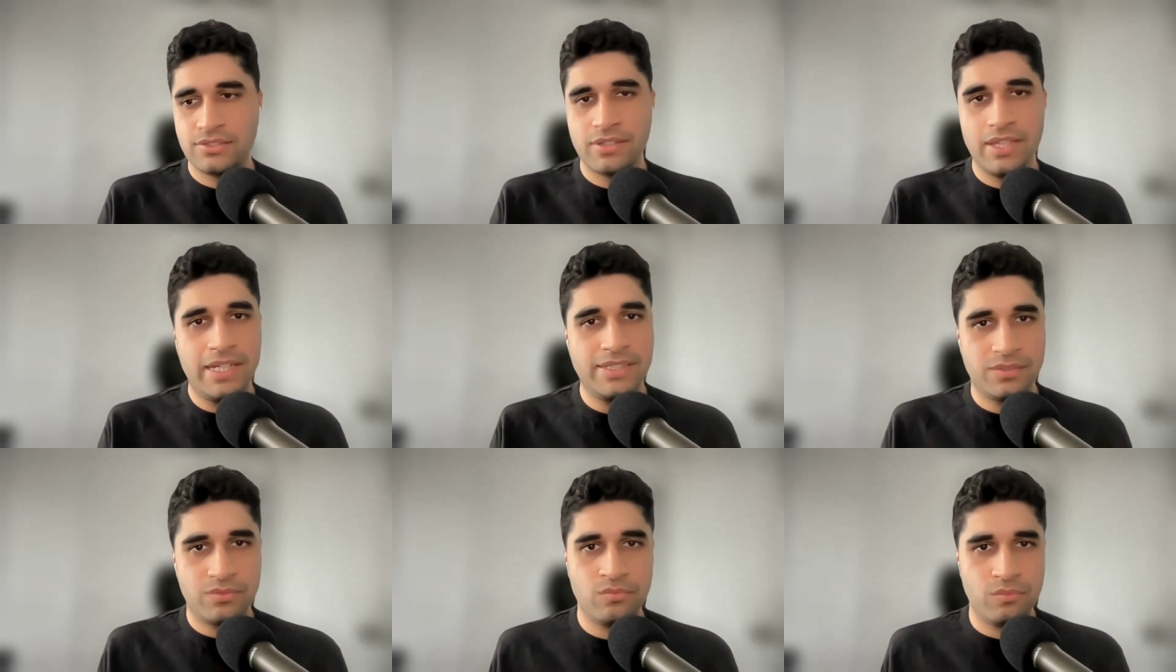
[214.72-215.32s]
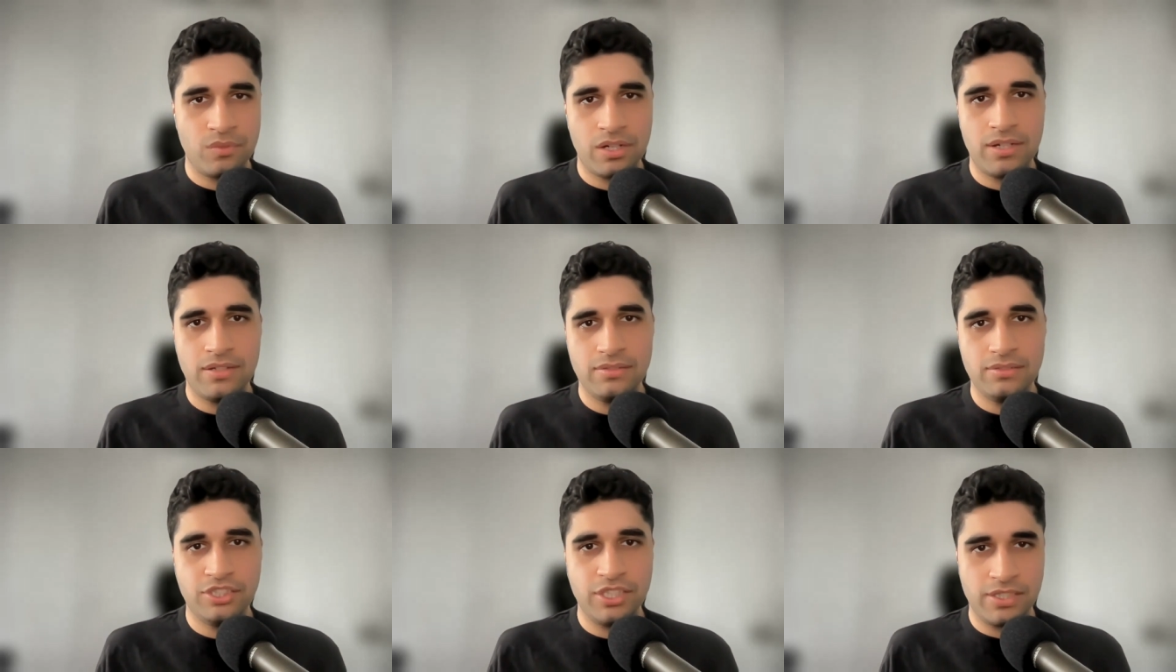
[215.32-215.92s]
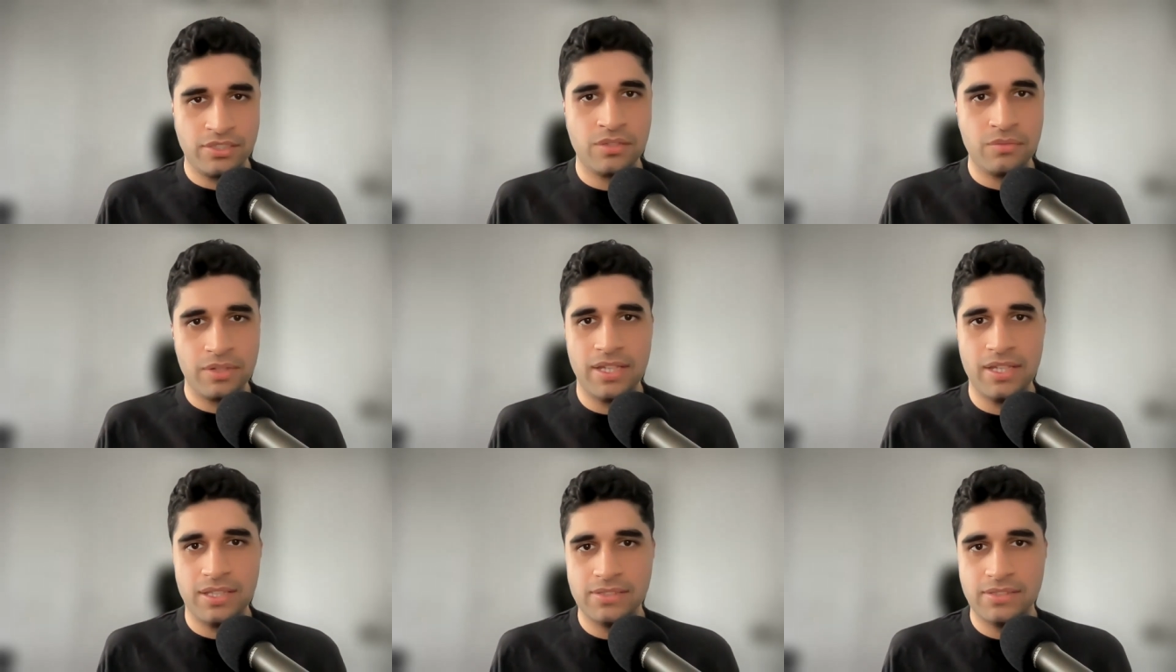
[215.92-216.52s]
that's what gesso
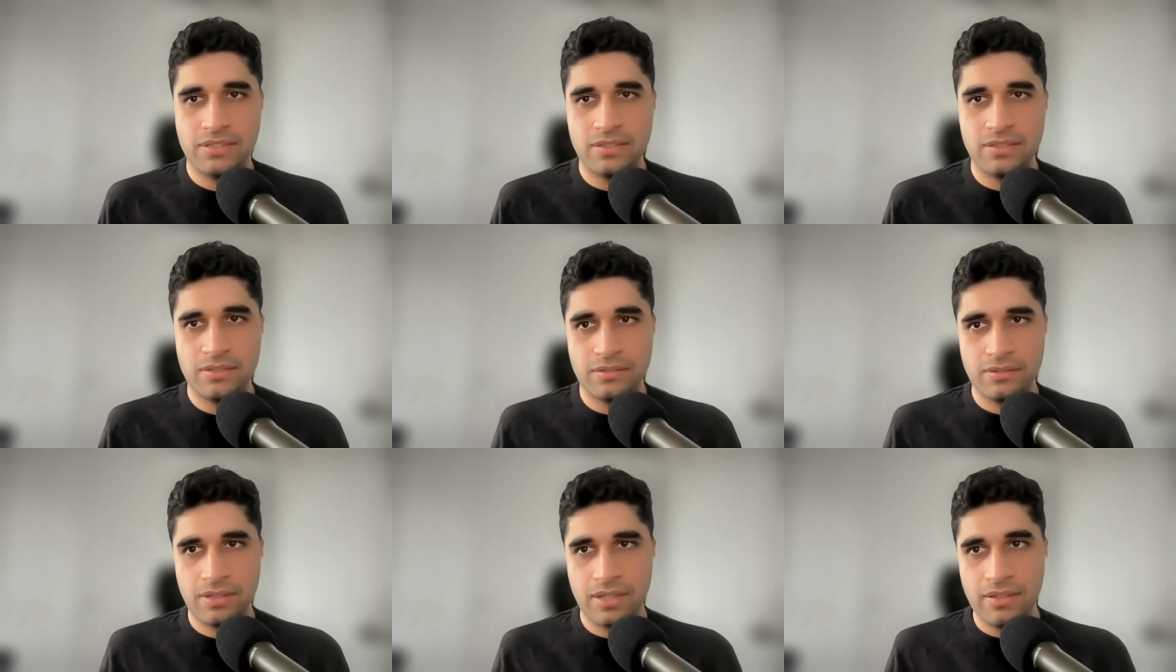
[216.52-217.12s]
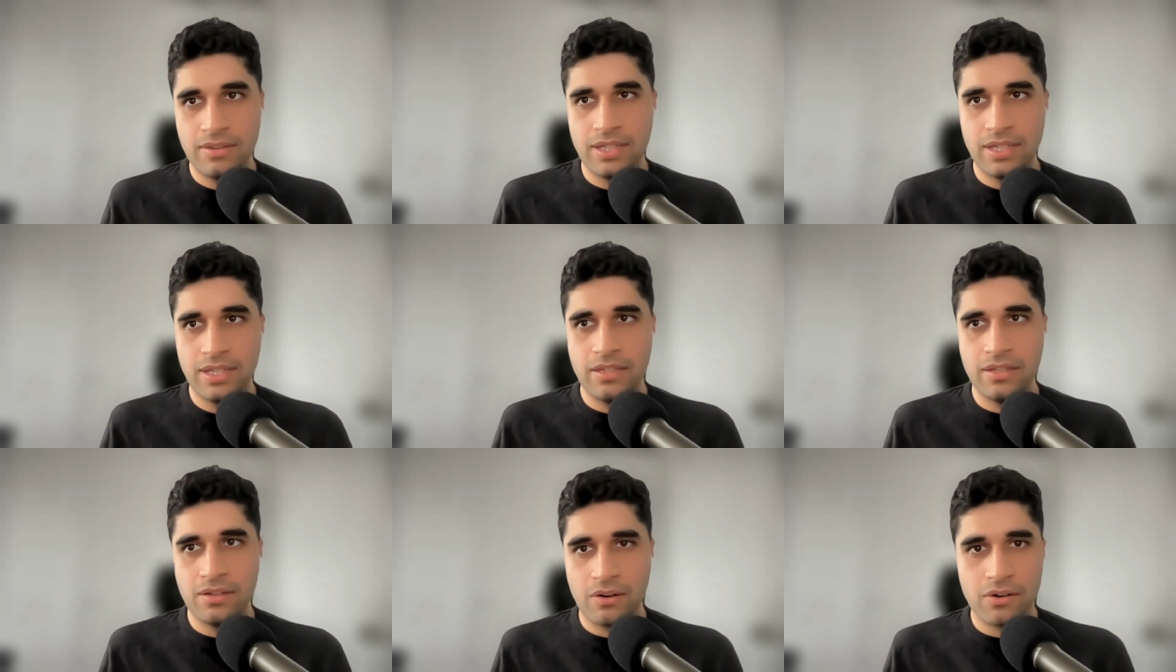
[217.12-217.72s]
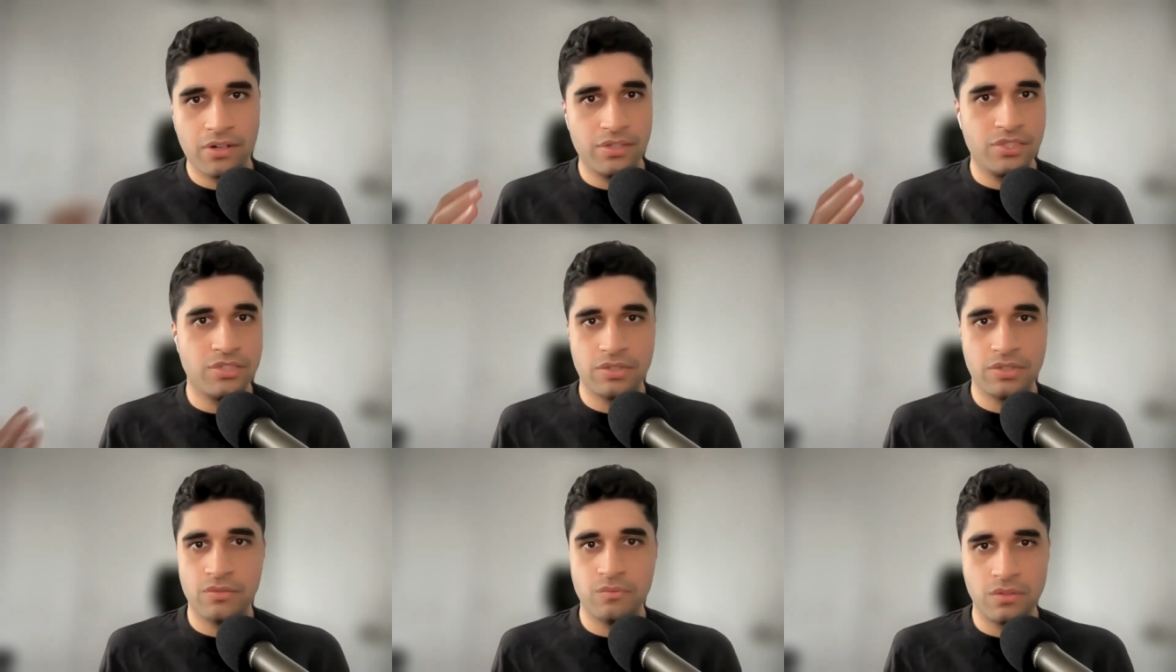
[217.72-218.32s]
is in the
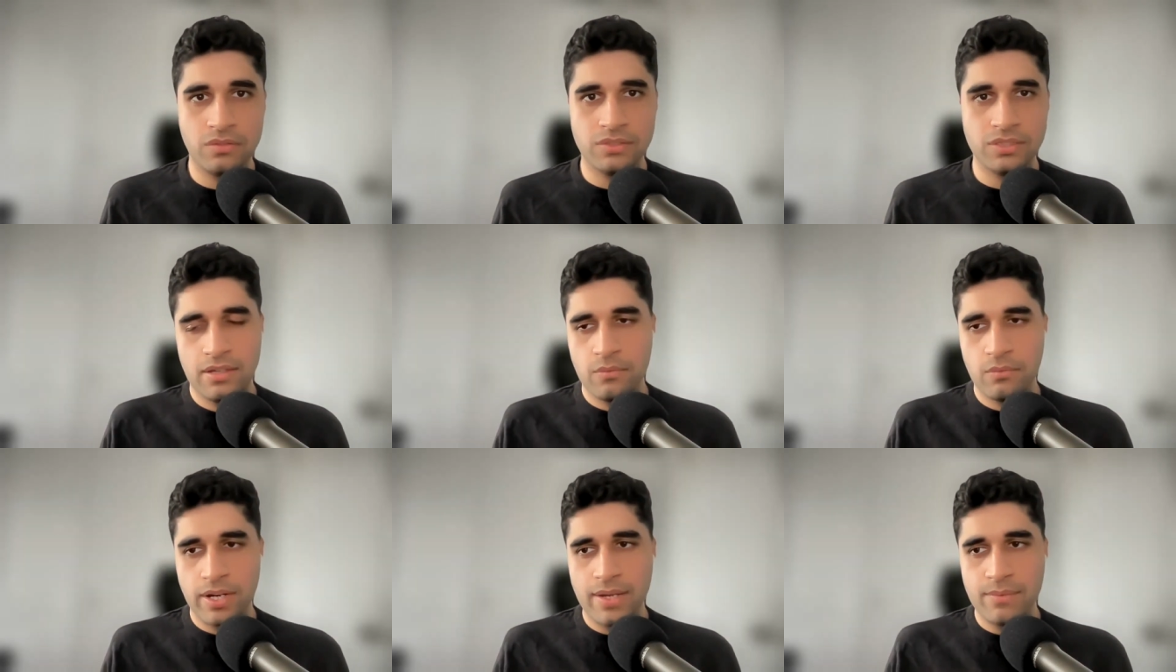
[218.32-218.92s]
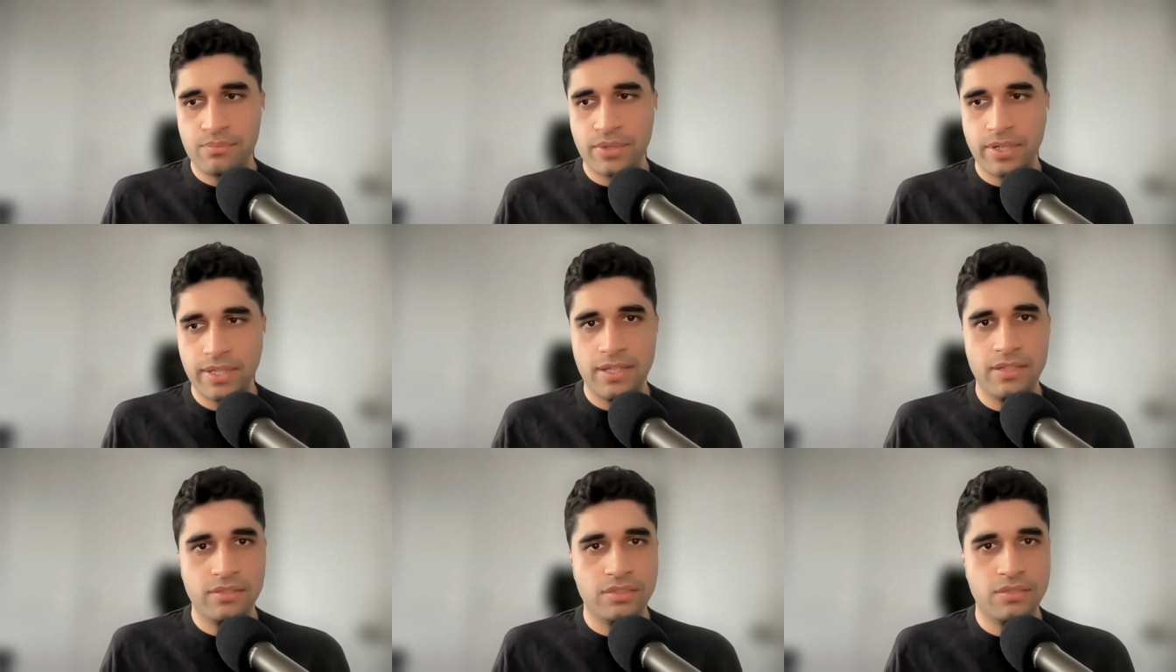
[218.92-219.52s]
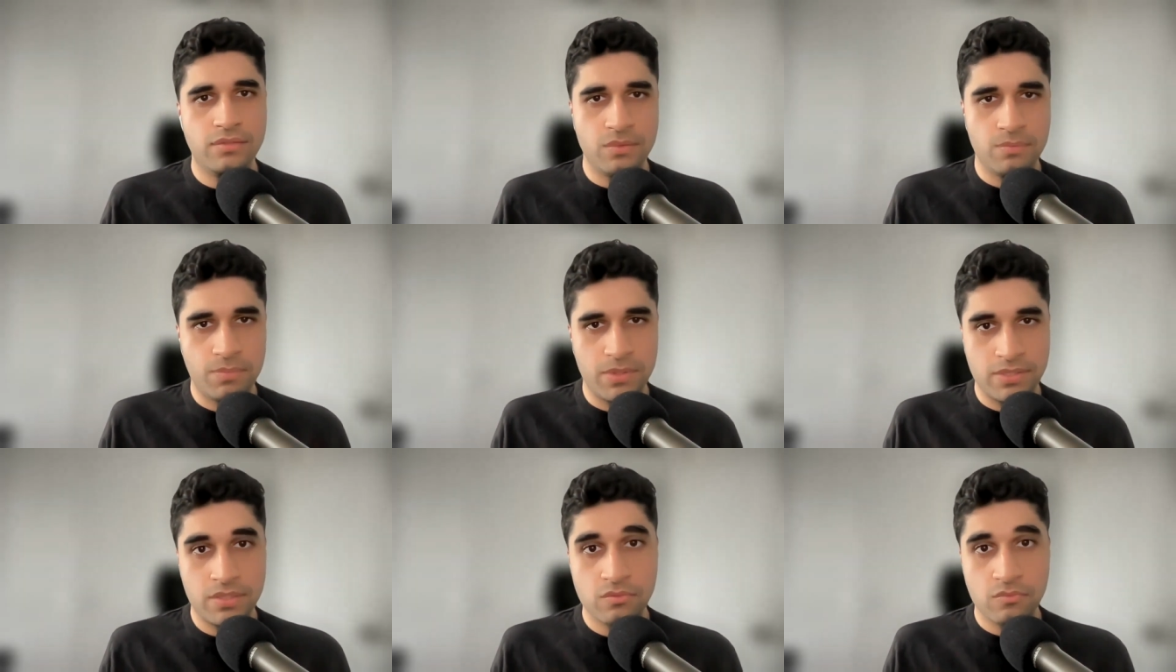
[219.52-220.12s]
artistry world, when I bring it into the
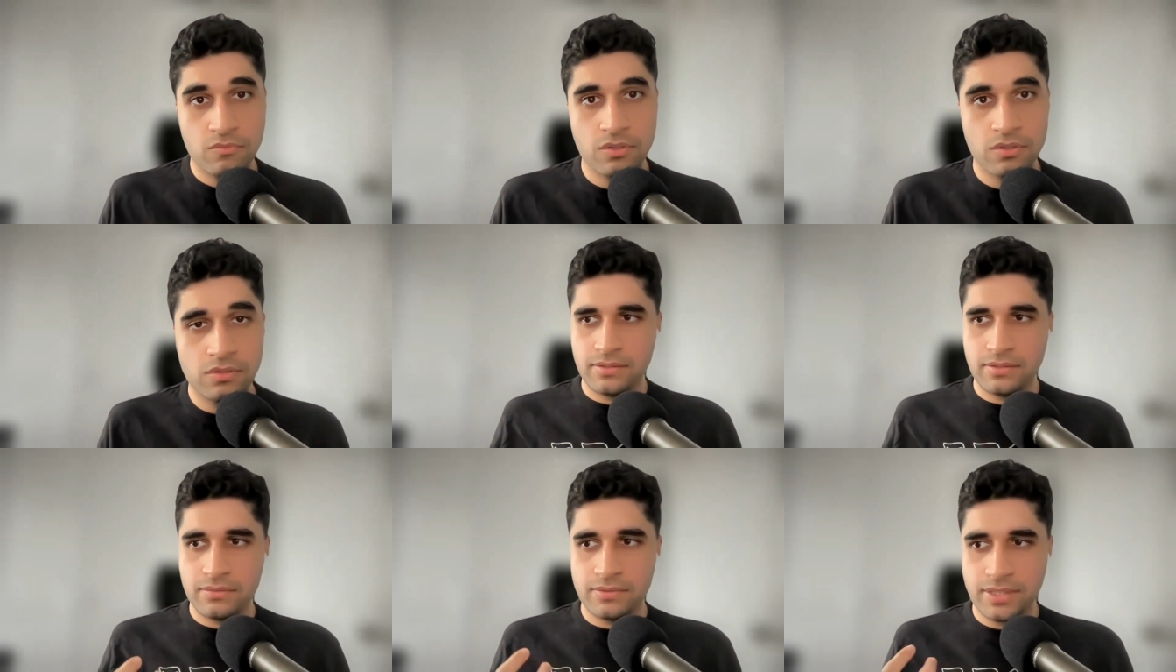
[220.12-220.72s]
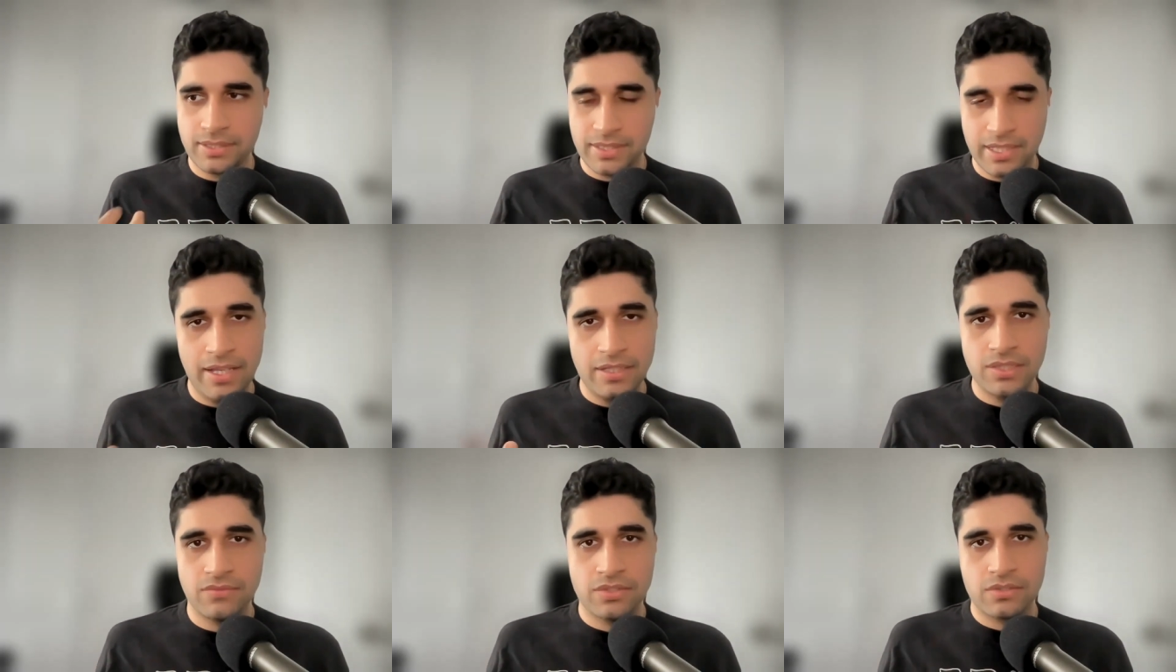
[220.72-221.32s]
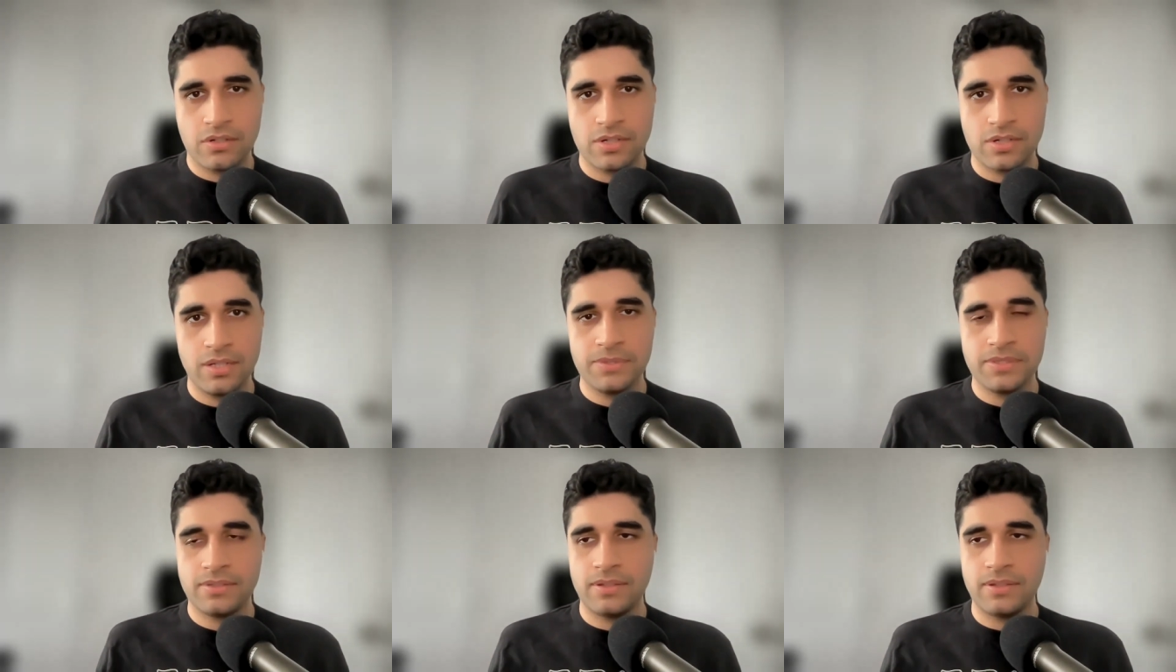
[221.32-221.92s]
business world, in the case of
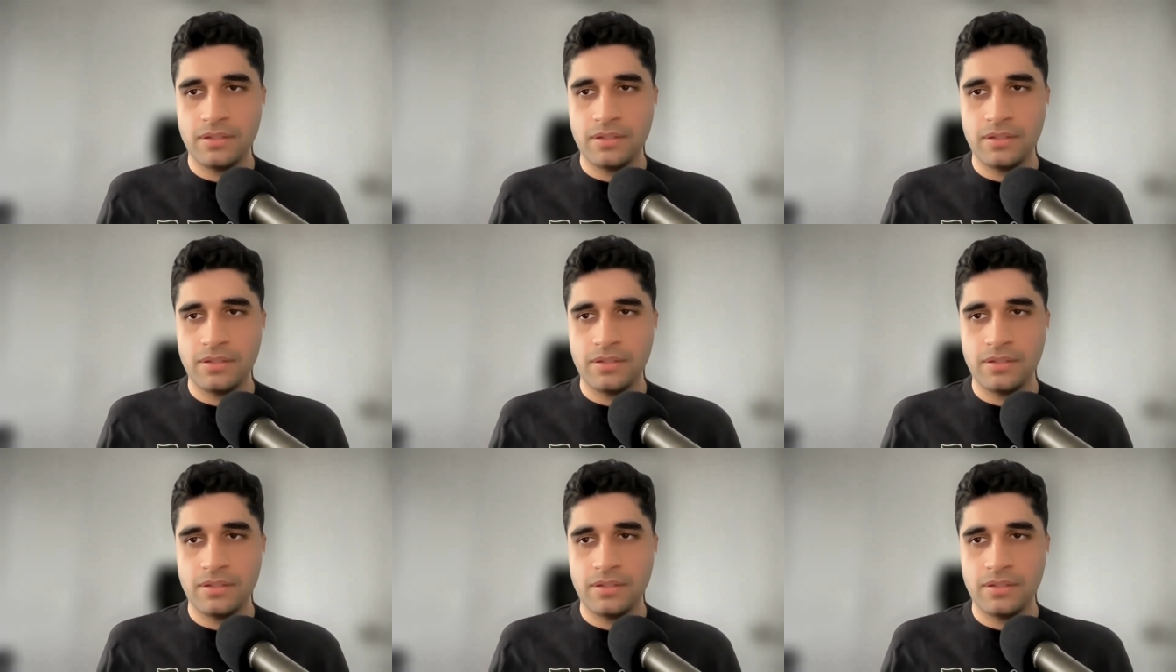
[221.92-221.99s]
startups,